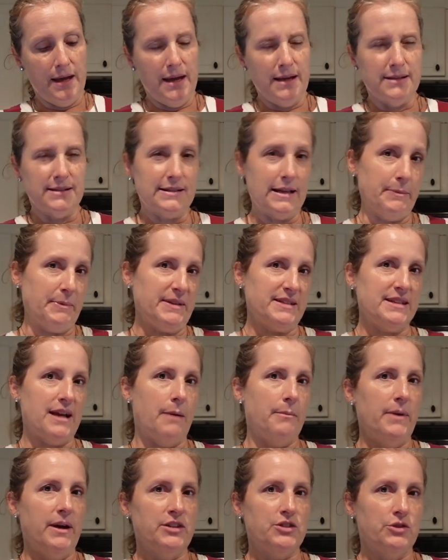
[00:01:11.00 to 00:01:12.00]
Stubby's
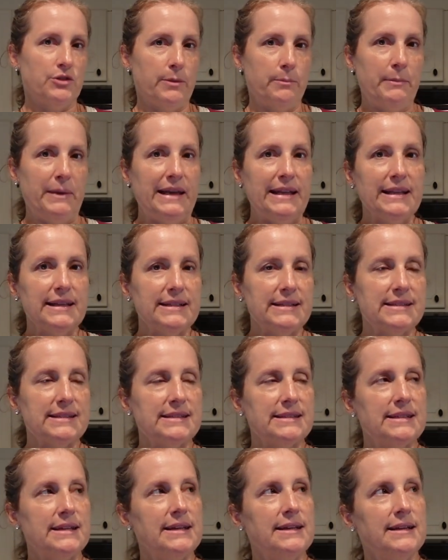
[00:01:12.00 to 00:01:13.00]
not much on a
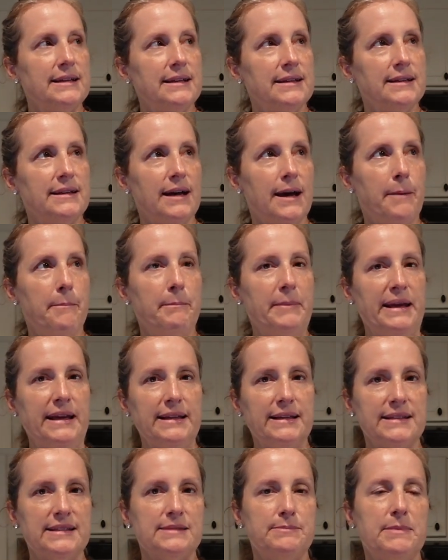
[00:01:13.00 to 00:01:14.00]
meatless
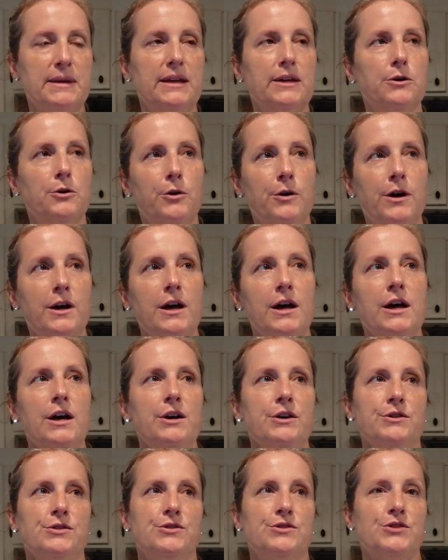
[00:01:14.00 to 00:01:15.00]
meal,
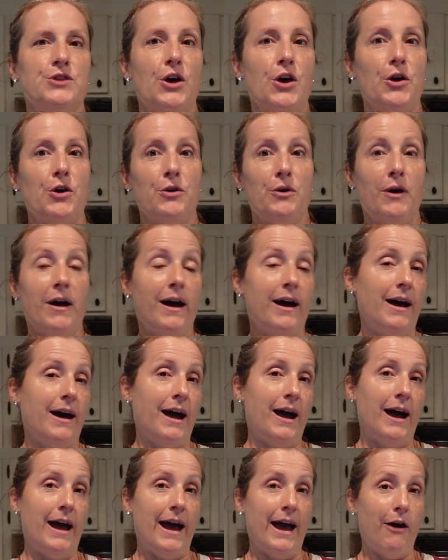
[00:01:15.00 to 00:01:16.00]
so
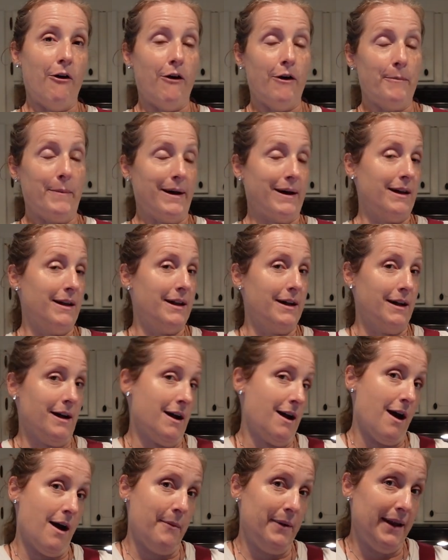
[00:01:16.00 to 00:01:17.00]
how am I going to
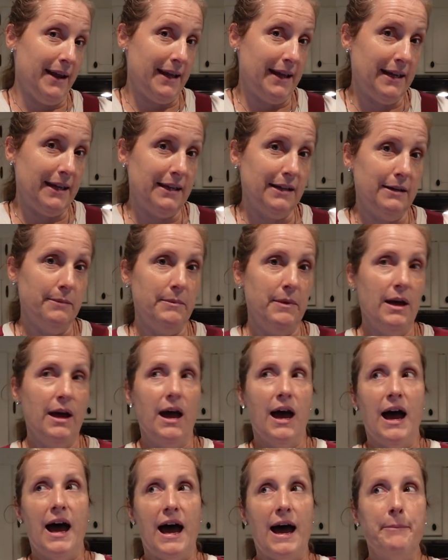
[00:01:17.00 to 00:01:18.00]
accommodate him?
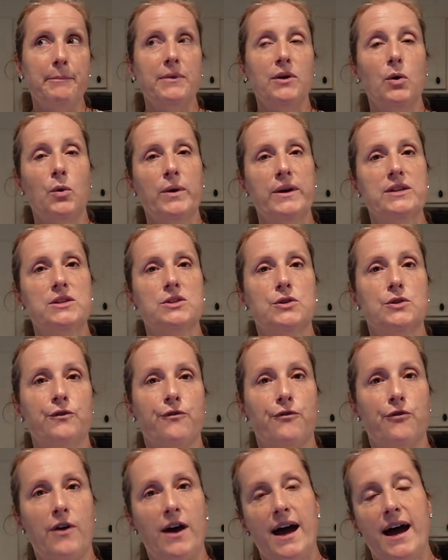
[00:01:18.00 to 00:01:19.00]
I'm going to
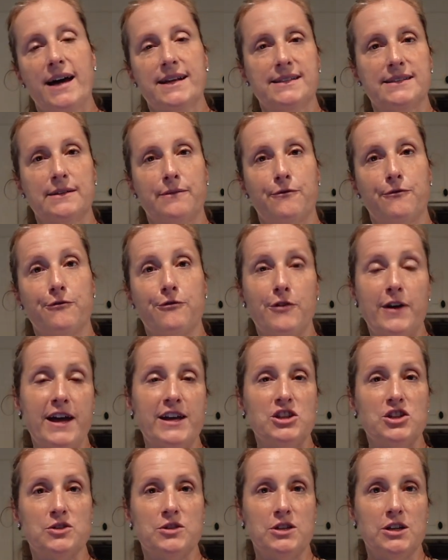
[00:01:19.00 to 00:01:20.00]
fry some
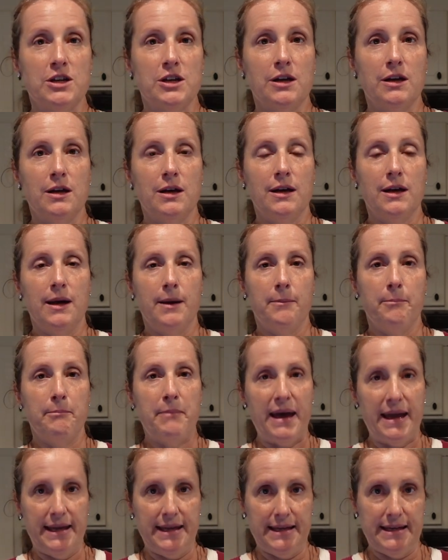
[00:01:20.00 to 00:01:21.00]
fresh
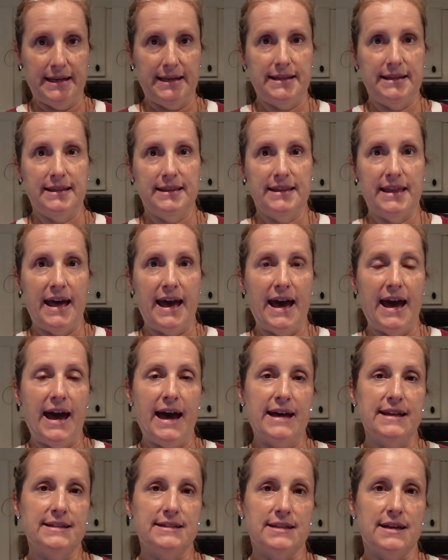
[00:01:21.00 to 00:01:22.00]
bacon
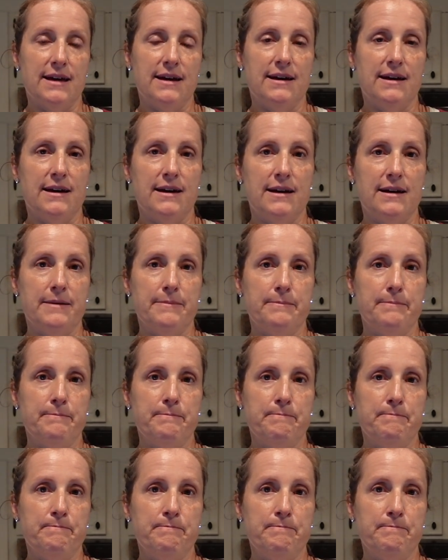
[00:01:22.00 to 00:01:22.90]
that him